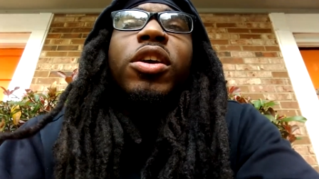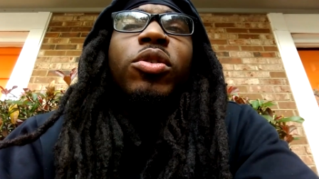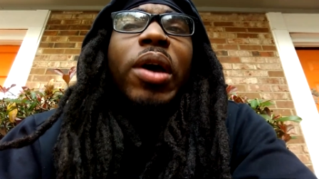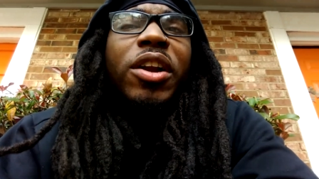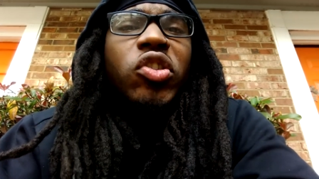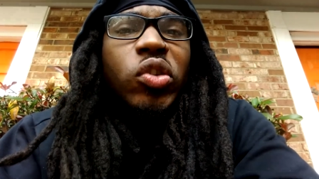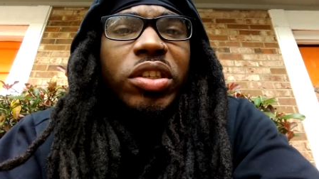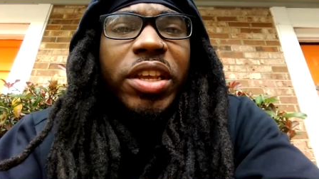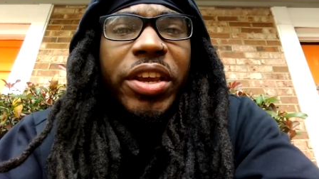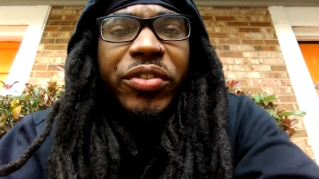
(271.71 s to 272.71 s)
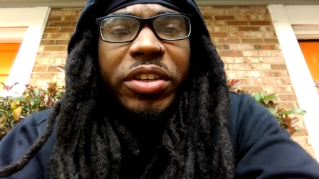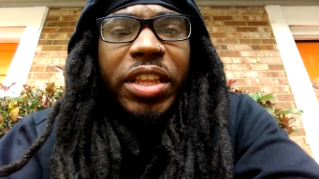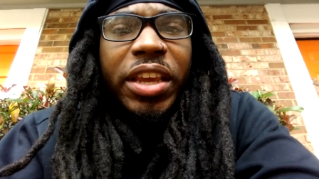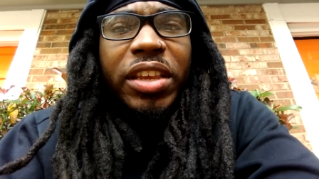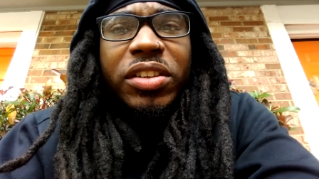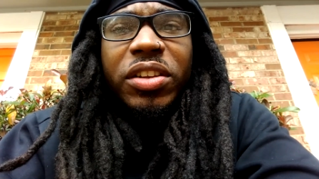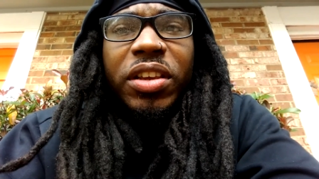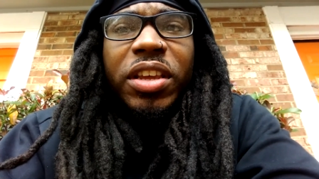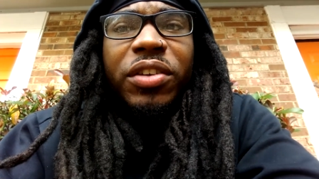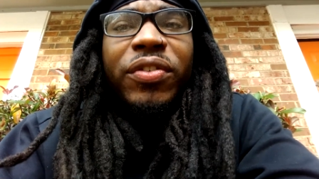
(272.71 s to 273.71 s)
And you got to trust that everything is
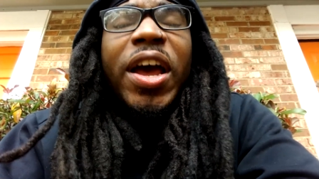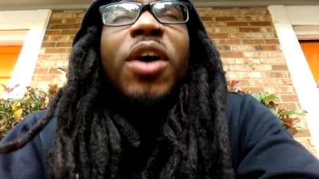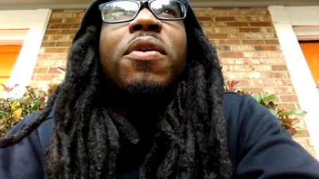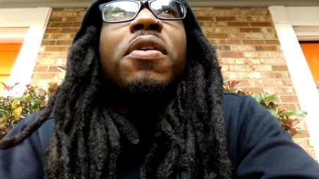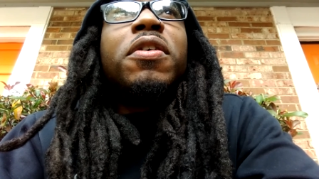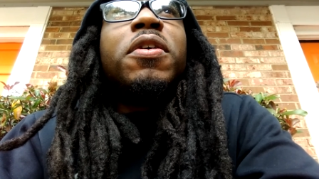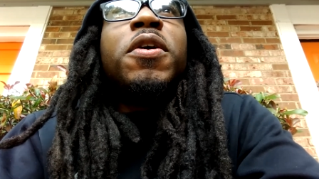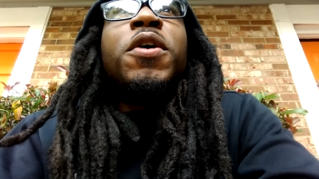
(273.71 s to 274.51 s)
in divine order.